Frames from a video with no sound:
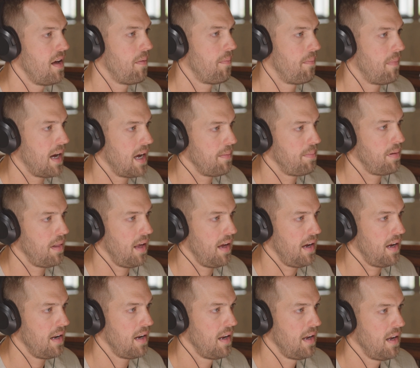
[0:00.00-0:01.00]
my
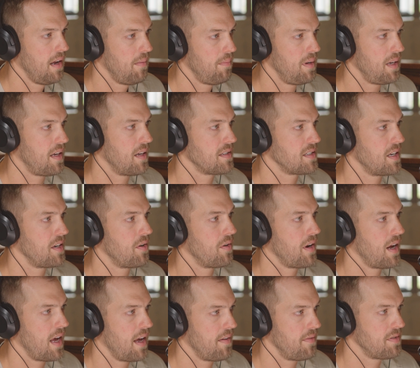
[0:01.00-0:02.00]
plate because I don't
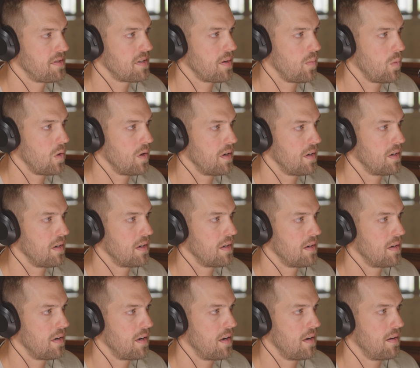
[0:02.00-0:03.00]
have someone,
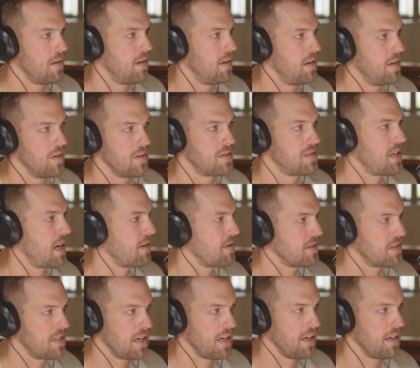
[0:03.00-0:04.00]

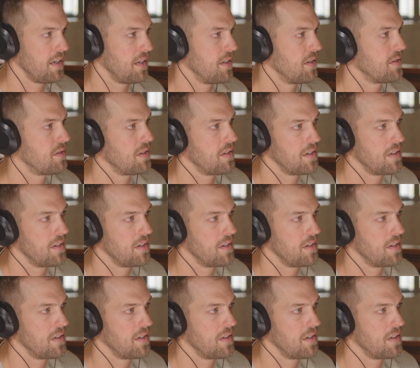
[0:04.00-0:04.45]
secretary or,